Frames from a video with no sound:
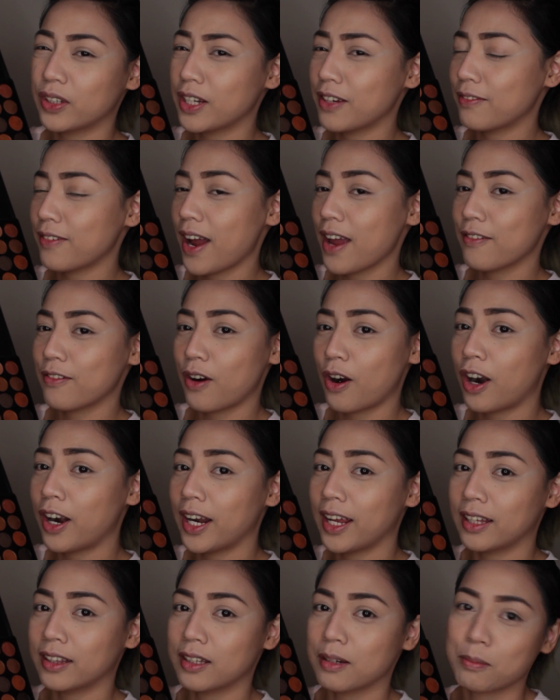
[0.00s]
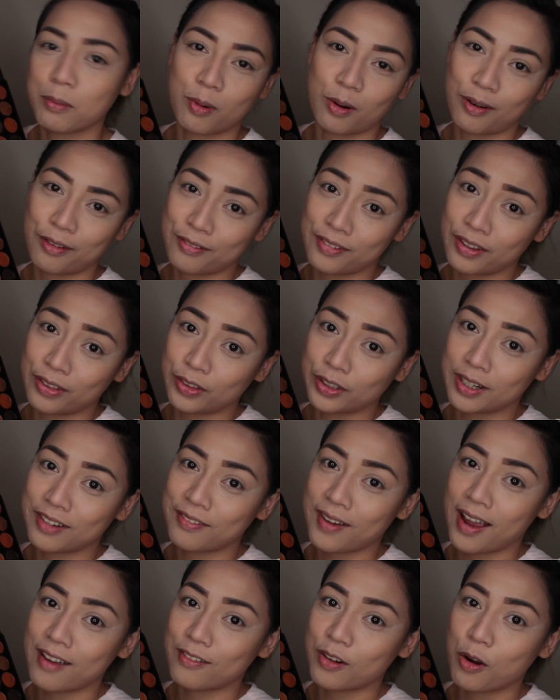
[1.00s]
35R and the Morphe
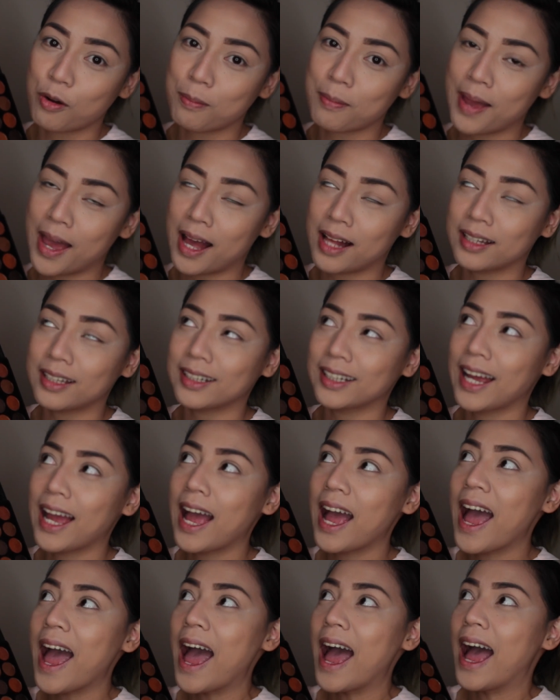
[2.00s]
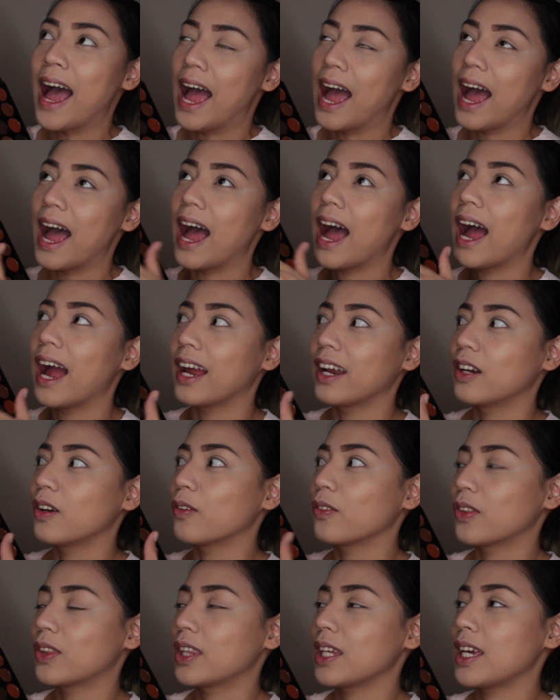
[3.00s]
350 palette, I
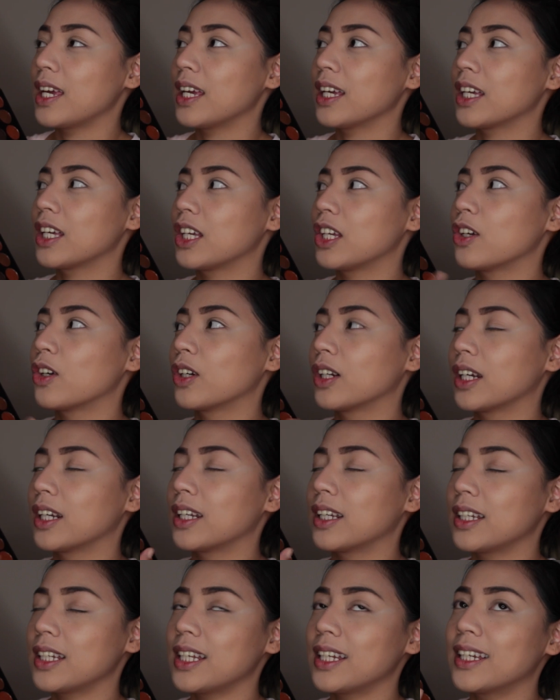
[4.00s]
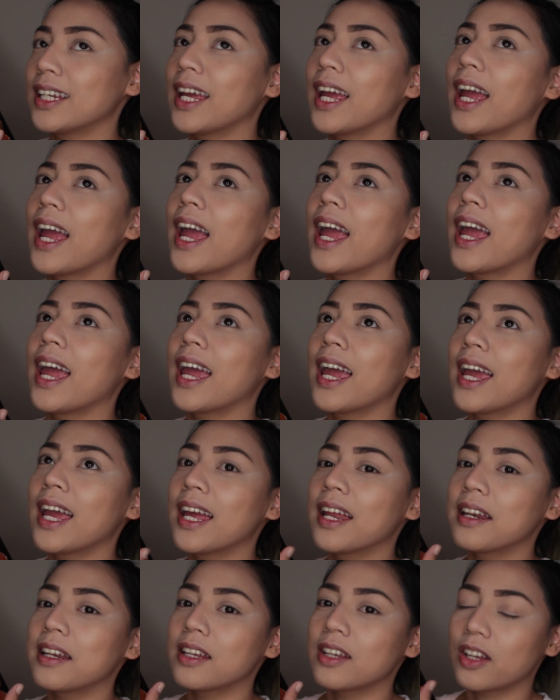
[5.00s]
don't think you're gonna need
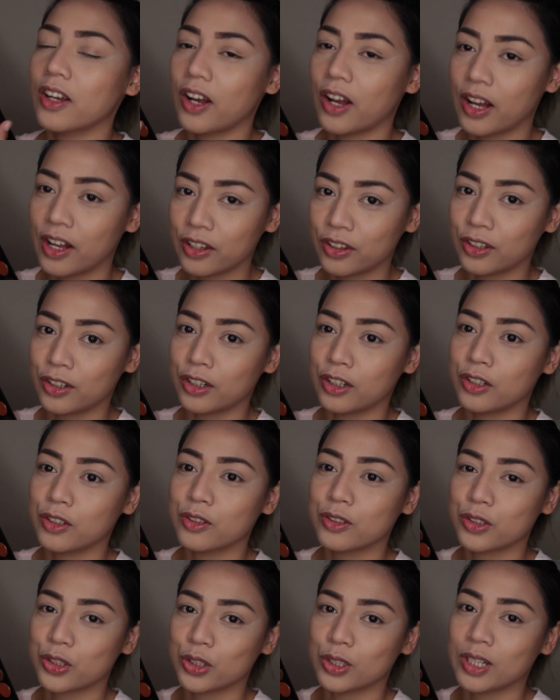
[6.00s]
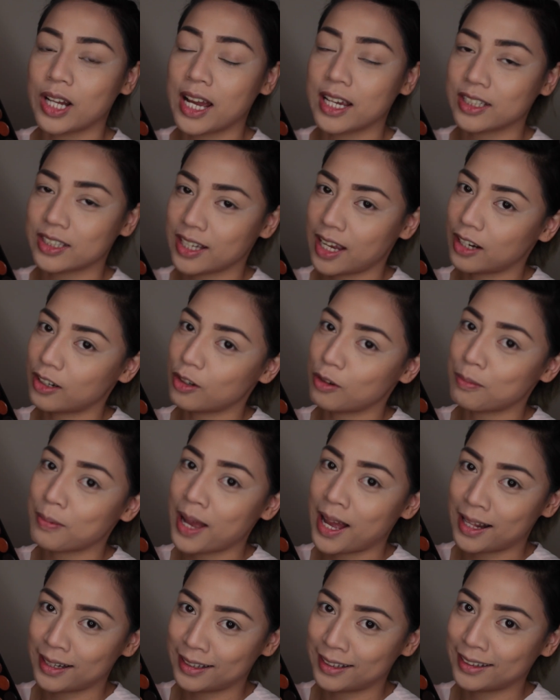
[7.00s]
any other neutral eyeshadow
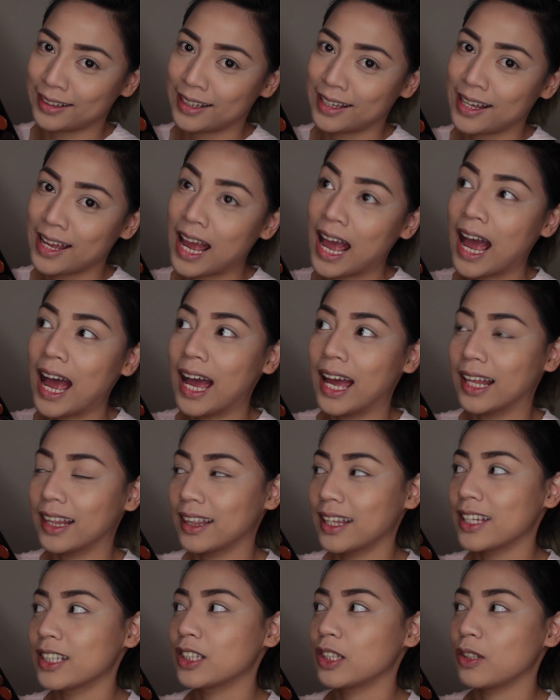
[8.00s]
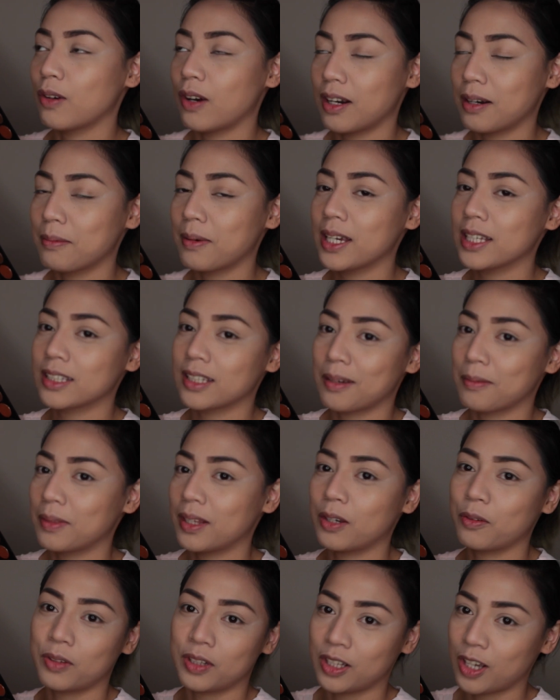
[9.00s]
palette unless you want to buy
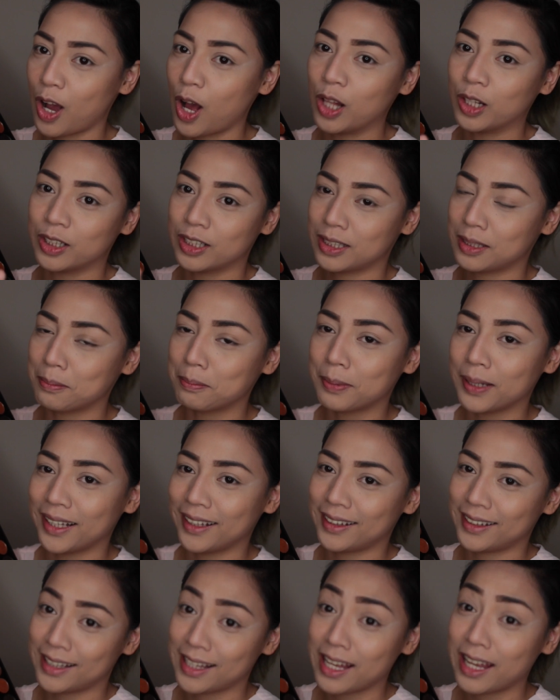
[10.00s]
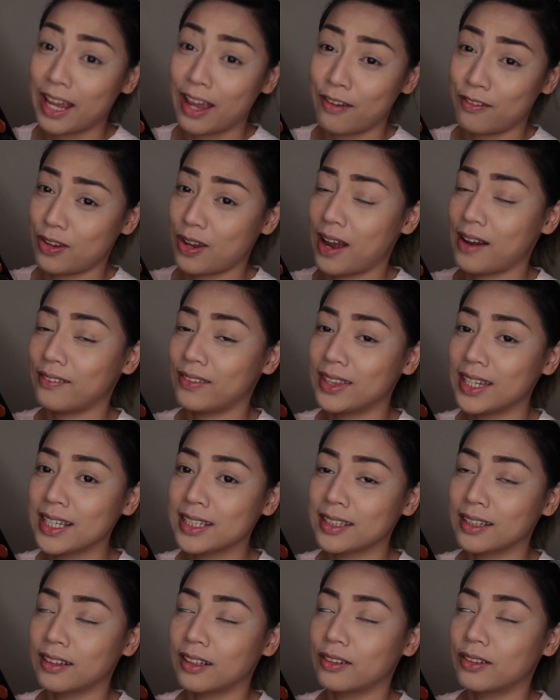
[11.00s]
something with colors. But if you have
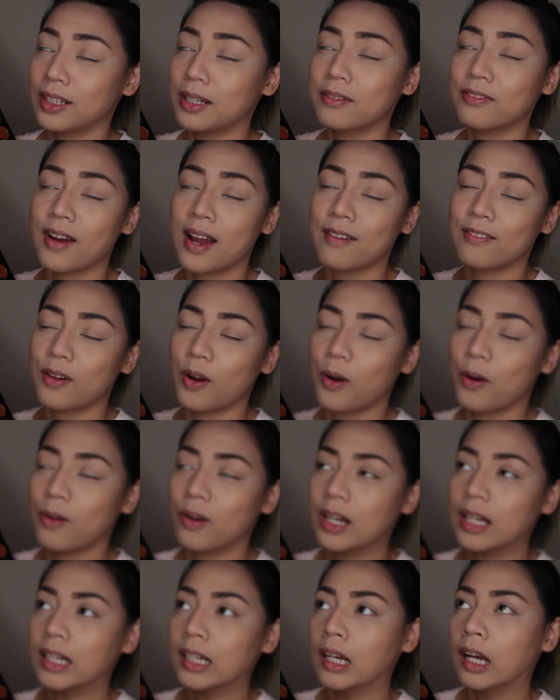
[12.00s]
this and the 350,